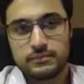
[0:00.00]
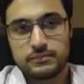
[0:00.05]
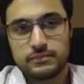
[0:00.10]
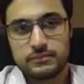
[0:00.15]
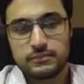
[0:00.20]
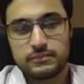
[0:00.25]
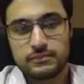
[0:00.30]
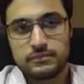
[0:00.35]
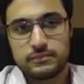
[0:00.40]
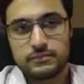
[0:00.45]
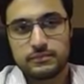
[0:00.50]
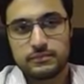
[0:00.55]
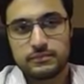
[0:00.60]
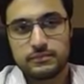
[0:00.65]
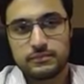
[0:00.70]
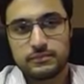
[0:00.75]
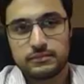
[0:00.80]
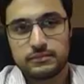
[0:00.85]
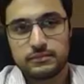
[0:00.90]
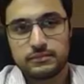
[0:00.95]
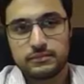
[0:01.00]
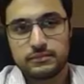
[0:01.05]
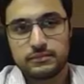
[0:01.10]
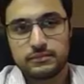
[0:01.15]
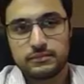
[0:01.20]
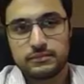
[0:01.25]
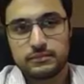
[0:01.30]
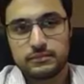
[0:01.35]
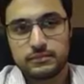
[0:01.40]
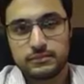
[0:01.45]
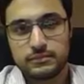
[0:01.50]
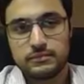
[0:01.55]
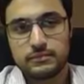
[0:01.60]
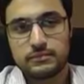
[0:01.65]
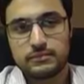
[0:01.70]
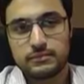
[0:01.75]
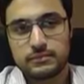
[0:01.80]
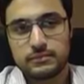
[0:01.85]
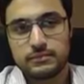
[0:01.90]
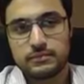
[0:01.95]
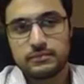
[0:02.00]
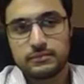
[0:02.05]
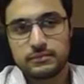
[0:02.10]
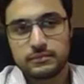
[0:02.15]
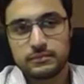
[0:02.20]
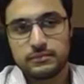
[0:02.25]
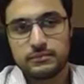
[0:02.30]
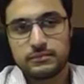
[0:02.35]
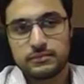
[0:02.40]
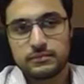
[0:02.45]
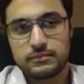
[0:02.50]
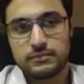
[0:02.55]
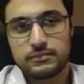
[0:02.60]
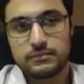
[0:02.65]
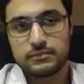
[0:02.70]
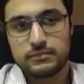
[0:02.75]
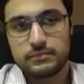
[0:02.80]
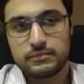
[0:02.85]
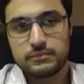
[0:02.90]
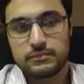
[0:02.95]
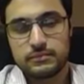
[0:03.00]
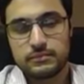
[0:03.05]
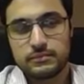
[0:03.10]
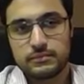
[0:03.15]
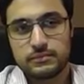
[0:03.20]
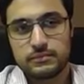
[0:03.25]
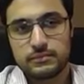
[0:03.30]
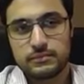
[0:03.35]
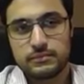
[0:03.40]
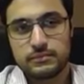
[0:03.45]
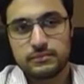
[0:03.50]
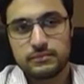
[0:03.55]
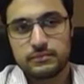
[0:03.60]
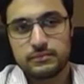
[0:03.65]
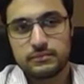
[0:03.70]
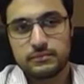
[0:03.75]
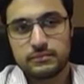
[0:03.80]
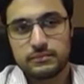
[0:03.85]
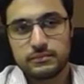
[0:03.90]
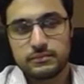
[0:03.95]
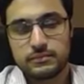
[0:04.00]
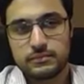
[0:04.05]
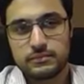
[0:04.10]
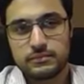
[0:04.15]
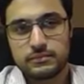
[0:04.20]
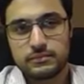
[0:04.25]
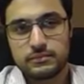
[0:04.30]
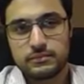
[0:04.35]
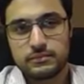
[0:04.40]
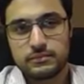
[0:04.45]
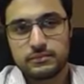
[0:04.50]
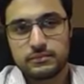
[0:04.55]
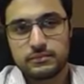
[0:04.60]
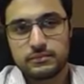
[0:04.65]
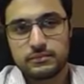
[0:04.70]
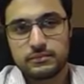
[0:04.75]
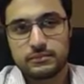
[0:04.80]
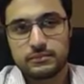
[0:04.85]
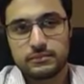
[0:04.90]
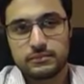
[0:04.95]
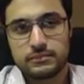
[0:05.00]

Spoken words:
The person shown says nothing.